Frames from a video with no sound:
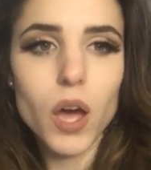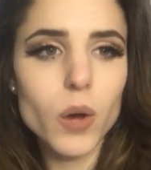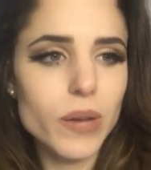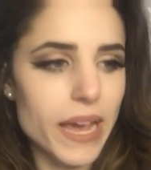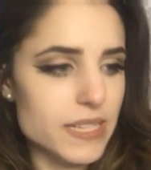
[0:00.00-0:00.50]

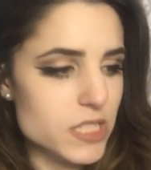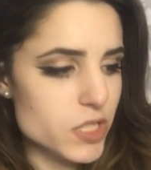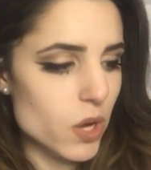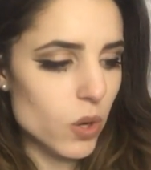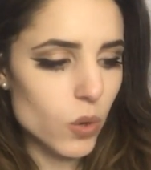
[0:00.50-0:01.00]
Okay,
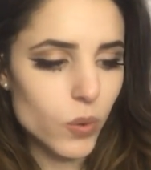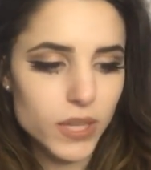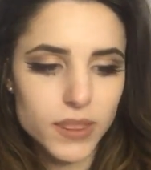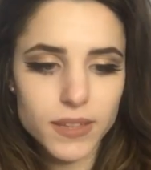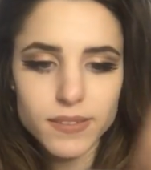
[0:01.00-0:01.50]
so
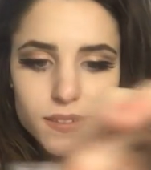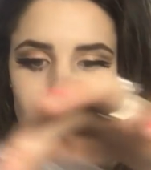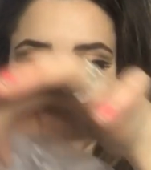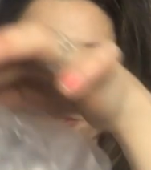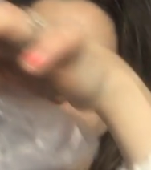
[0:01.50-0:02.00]
this is
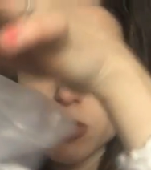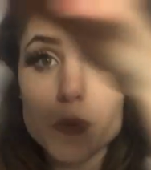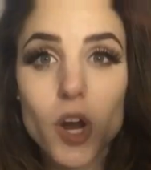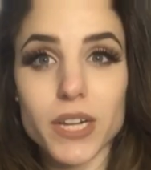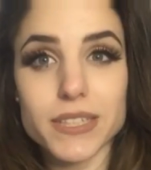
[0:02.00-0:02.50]
the first
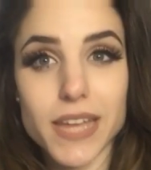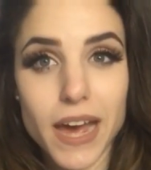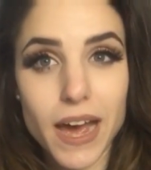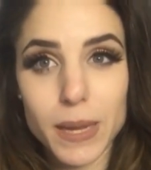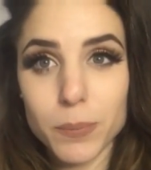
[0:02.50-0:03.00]
product
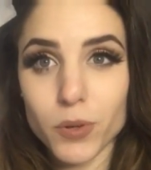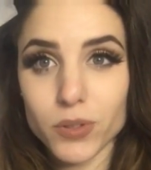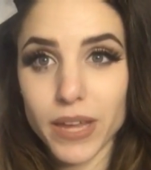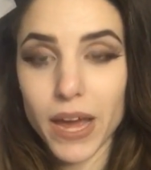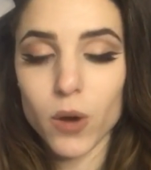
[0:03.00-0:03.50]
that I
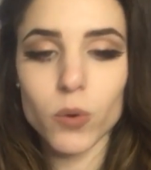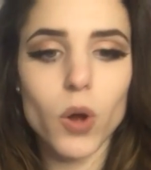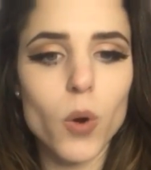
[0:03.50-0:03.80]
pulled out.